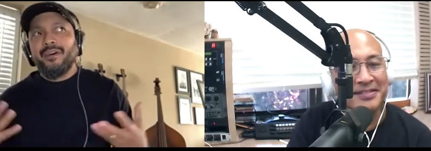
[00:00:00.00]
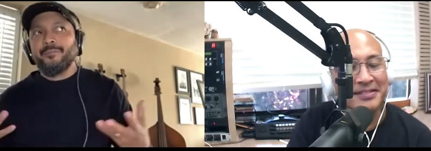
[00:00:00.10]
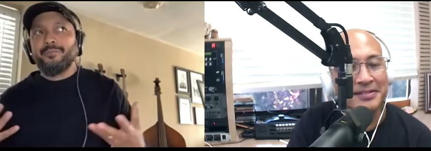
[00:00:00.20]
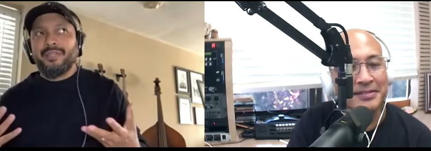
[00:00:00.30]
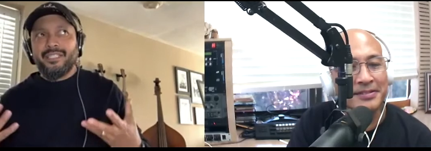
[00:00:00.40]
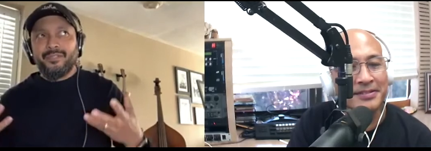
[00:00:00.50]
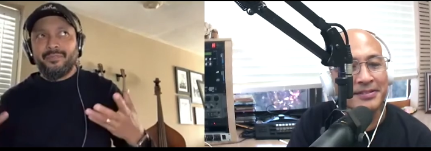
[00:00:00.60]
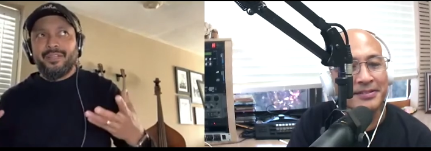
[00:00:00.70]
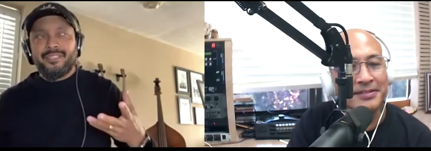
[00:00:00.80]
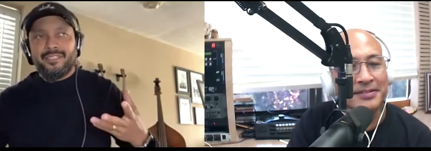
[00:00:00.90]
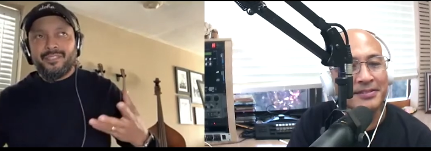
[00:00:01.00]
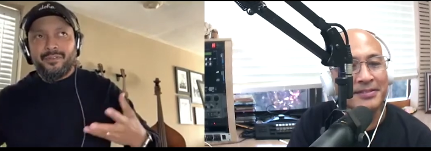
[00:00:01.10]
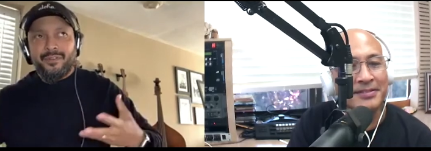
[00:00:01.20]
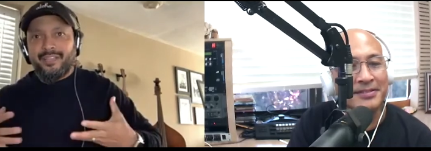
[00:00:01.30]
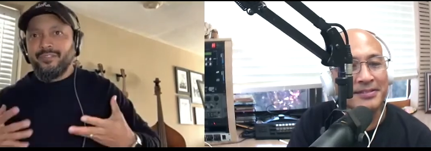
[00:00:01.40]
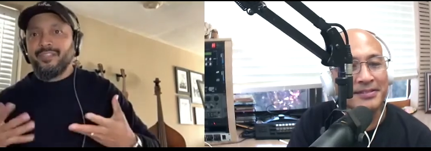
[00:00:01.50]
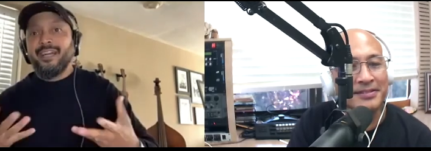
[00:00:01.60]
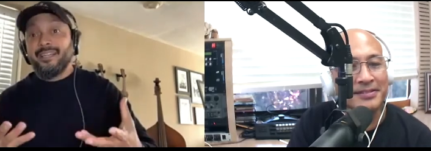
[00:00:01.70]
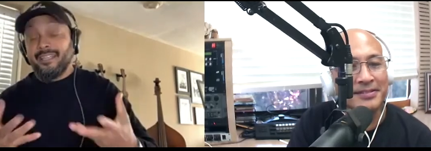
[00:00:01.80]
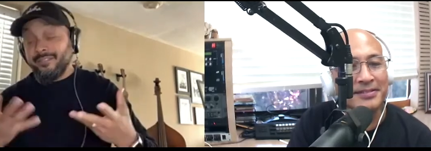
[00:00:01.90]
Speaker 1: place where it just sort of give you
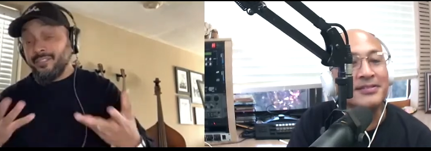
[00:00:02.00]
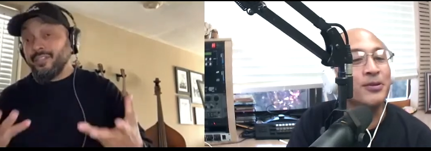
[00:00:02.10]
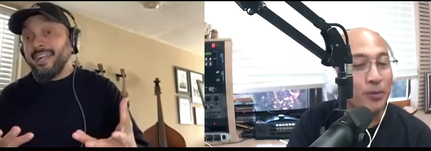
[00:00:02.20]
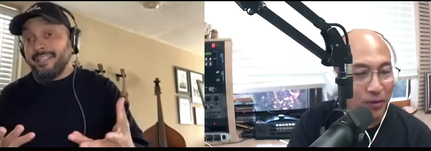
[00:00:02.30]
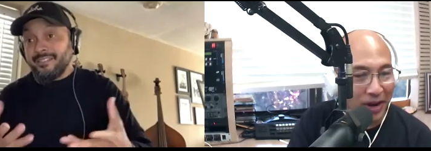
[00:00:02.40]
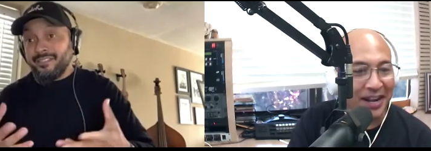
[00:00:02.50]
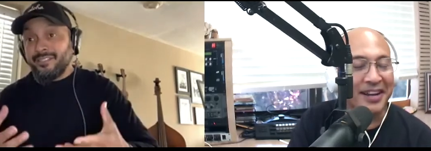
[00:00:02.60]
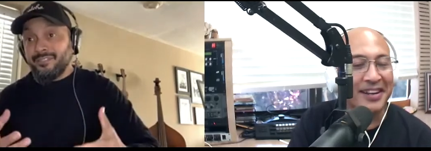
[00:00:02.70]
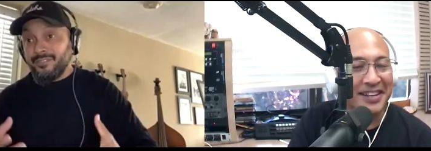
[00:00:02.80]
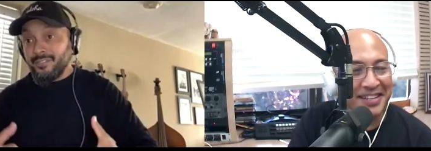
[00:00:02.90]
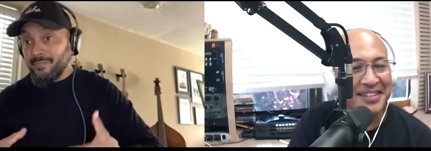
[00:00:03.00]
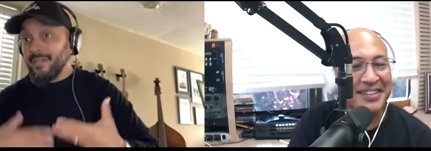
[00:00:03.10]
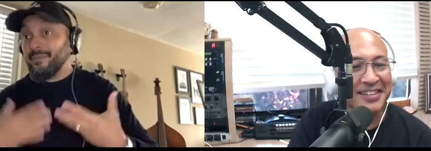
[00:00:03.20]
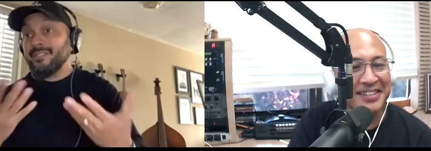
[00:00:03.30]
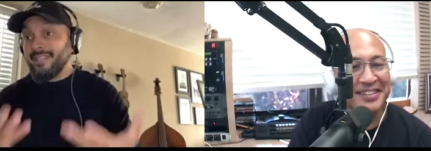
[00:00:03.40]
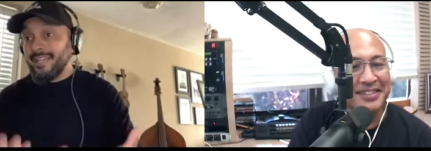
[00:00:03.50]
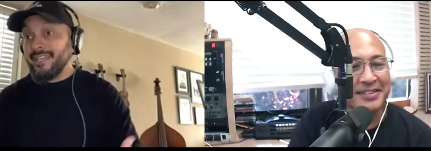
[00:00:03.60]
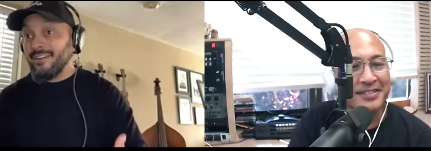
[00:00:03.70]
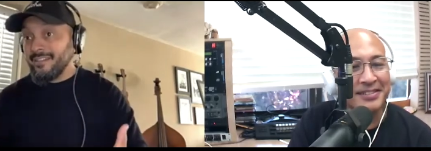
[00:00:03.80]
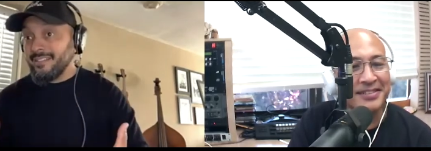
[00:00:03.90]
gives you guidance to to be able to take it
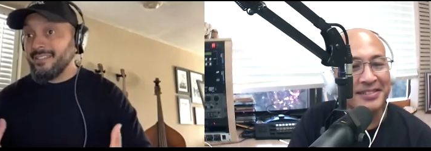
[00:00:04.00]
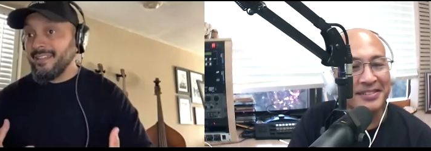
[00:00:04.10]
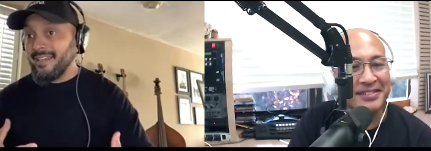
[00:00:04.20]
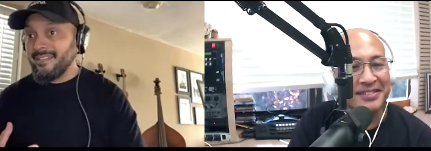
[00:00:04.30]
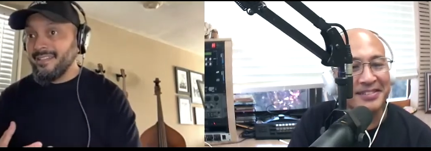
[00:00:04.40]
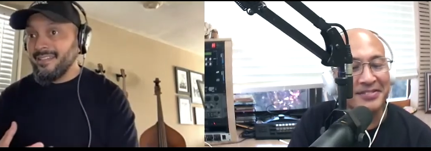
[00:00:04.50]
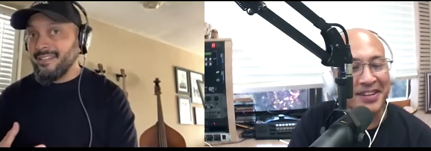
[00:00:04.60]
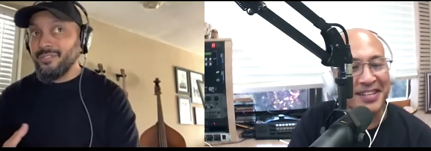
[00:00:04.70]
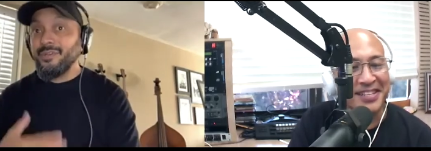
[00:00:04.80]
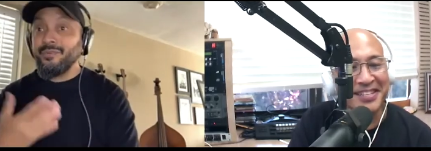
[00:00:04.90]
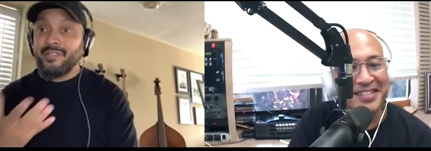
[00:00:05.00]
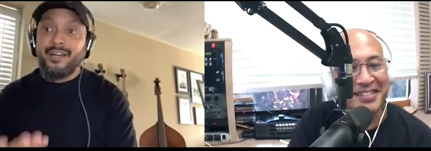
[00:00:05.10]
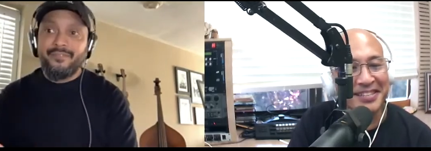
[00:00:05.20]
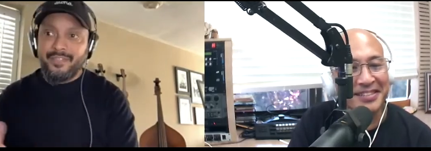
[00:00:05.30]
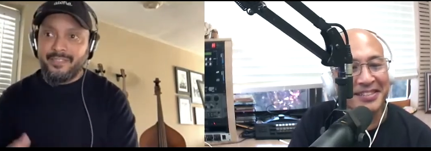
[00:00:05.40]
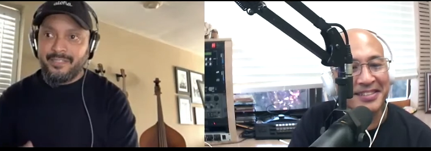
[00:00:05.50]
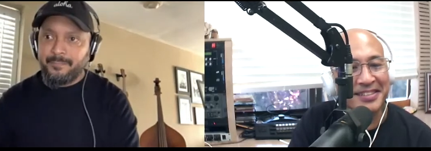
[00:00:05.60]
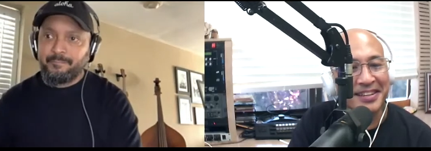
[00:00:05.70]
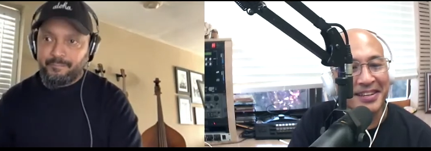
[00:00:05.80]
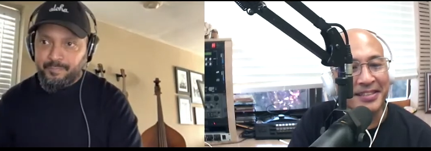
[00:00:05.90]
on and, and do it with
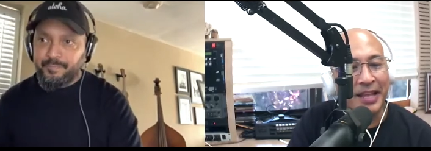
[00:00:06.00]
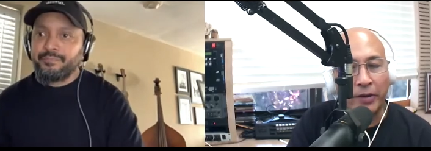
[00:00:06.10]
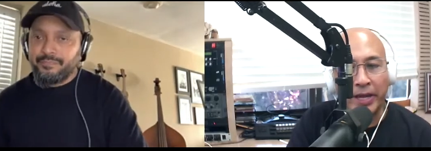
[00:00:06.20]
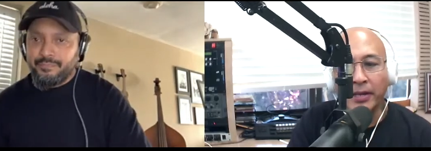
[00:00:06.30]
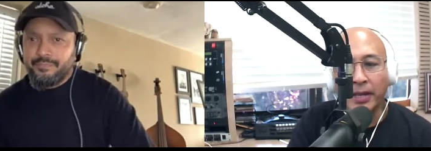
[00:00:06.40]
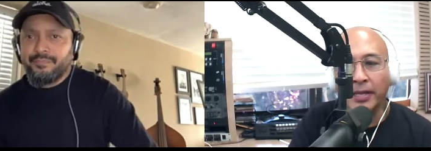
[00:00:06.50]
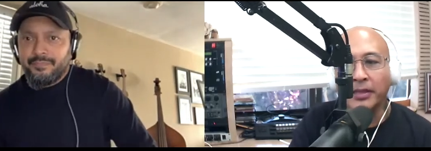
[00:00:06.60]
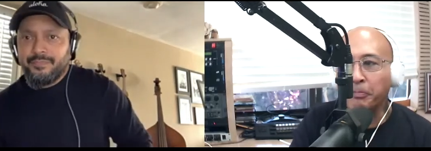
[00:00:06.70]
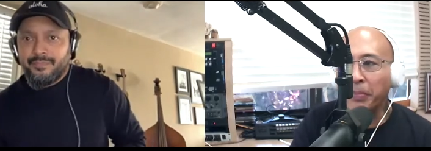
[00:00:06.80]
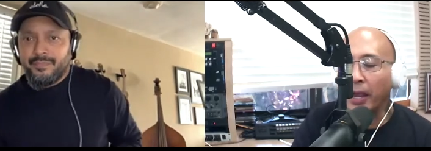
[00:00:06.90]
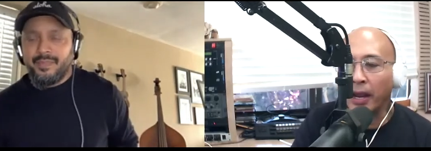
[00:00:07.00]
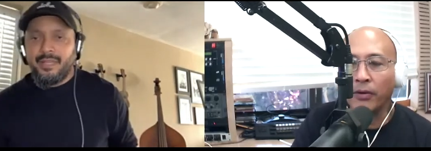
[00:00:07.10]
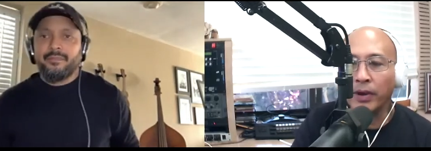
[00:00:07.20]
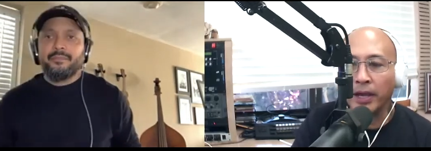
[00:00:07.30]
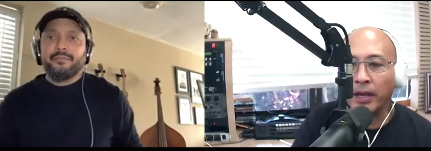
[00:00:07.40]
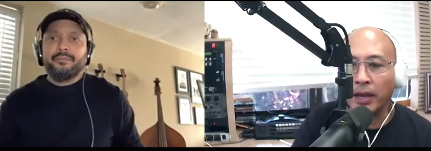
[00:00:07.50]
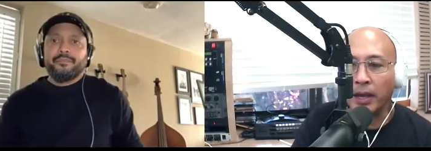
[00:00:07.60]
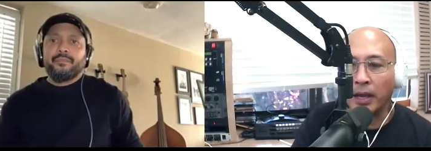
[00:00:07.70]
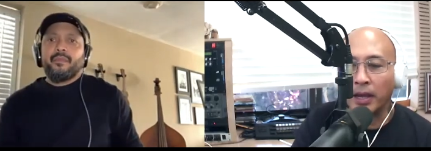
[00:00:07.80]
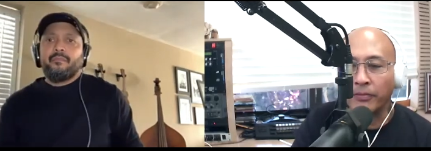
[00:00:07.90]
confidence.
Speaker 2: Now, in in the Bay Area,
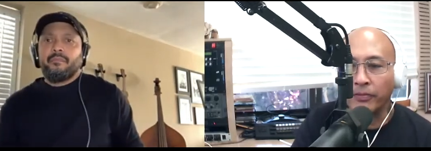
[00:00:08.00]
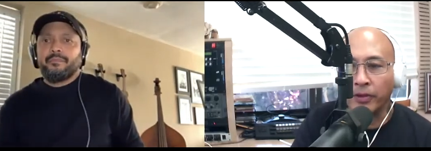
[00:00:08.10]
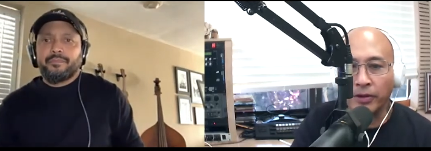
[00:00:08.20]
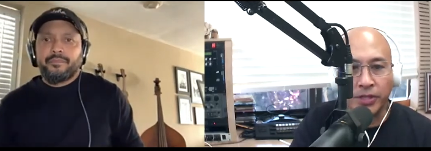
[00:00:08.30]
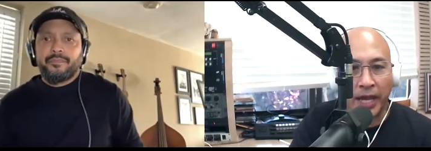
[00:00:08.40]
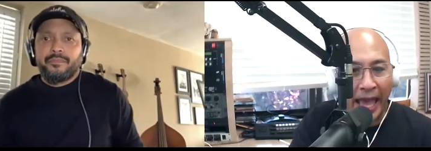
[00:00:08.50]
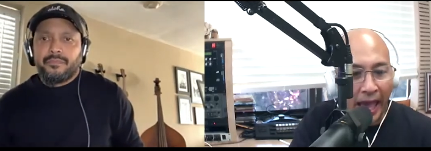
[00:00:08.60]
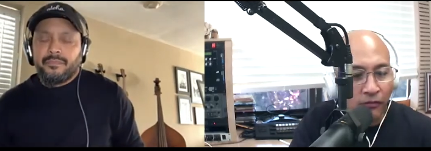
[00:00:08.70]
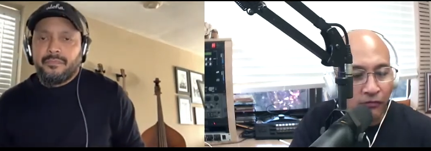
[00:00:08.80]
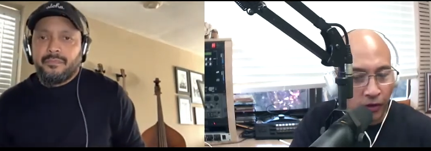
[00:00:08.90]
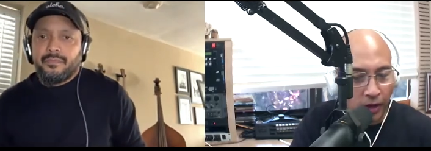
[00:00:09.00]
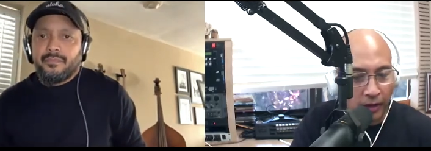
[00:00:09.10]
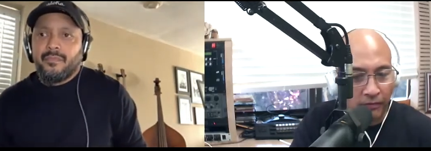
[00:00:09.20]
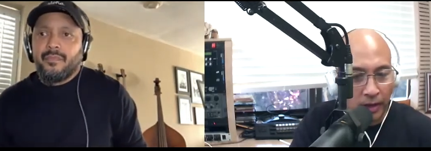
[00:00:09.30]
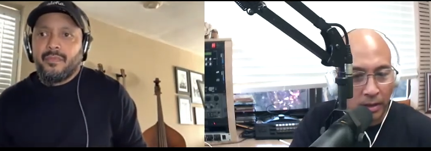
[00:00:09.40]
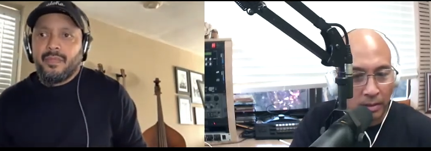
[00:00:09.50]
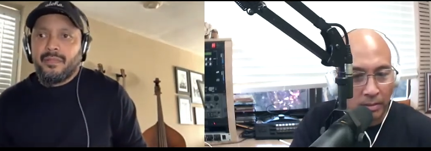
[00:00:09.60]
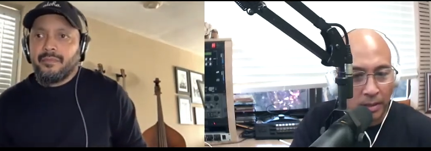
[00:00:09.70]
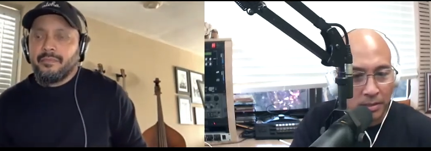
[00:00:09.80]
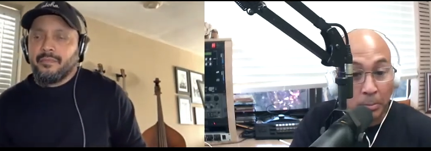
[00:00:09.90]
uh, there's a handful of uh,
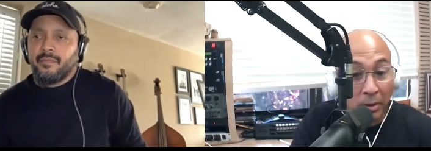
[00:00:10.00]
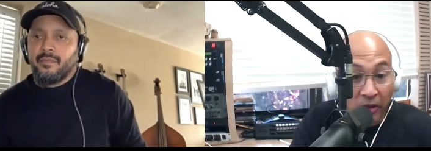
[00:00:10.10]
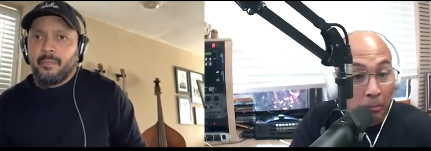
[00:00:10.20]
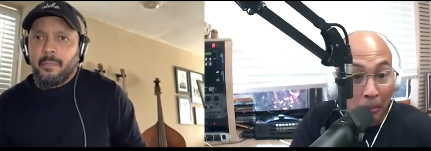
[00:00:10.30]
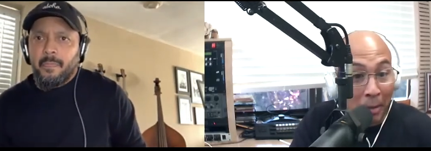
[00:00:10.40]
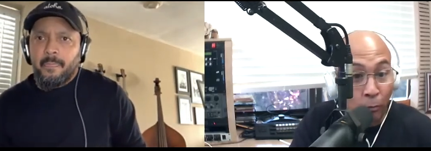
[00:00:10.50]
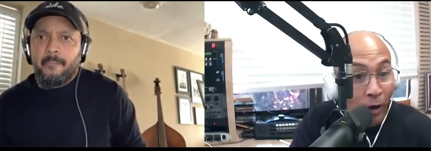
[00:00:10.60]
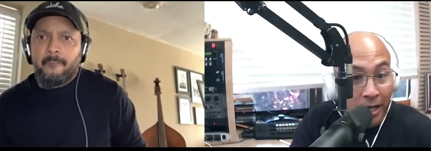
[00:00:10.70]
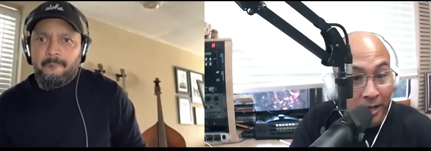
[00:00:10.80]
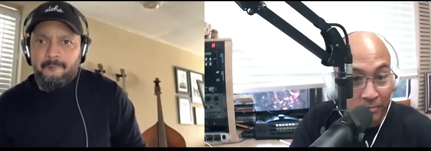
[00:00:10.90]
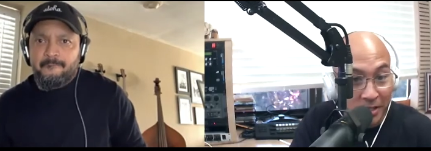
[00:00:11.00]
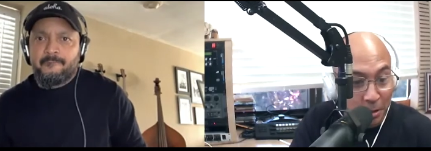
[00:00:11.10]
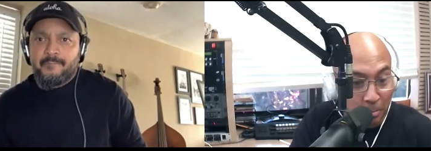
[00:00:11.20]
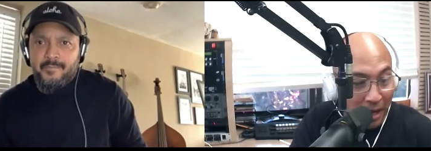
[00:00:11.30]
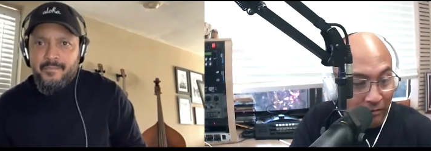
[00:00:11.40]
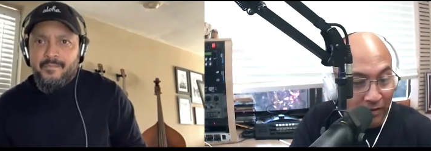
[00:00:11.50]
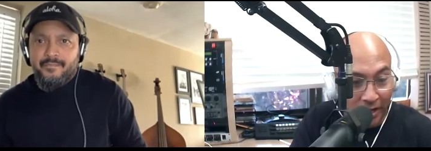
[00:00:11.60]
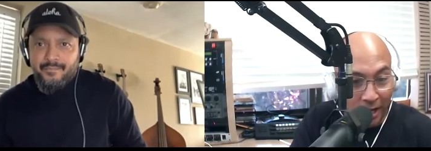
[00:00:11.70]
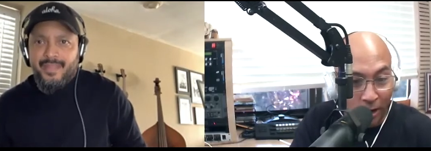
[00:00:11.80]
uh some of them are my relatives, as a matter of fact, like